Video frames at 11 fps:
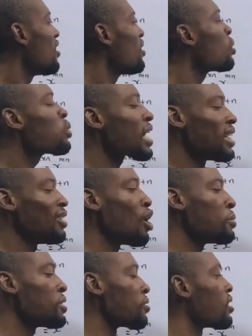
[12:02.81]
You look at the
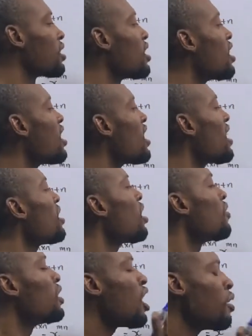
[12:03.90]
options. Any
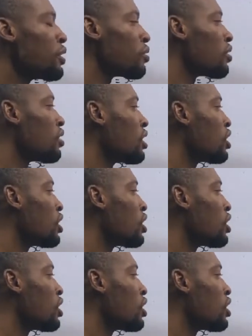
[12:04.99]
of the options,